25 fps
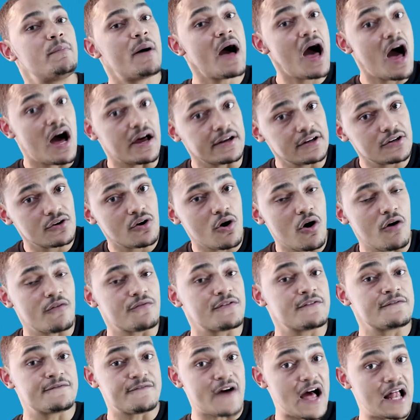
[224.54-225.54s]
part
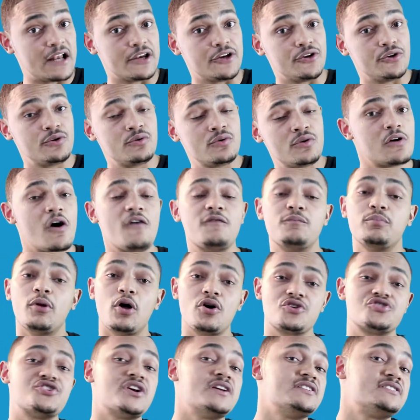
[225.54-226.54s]
of the value of
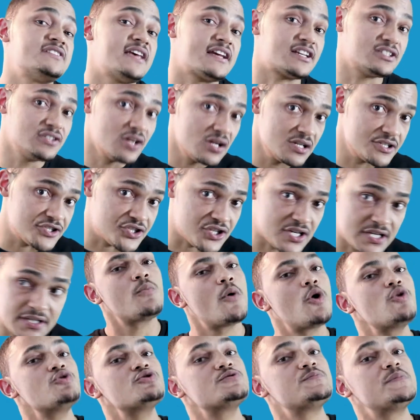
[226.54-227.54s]
blockchain technology.
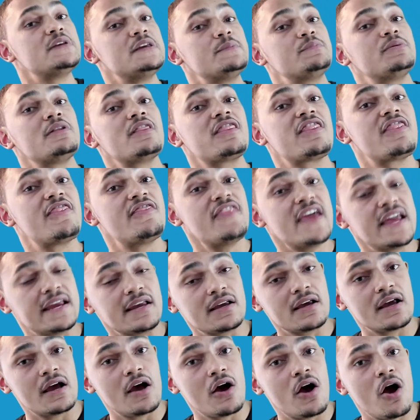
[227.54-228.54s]
Most people
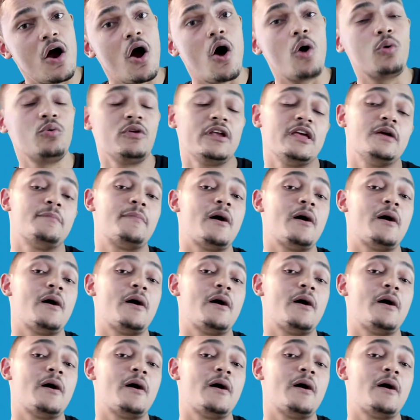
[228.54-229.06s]
think only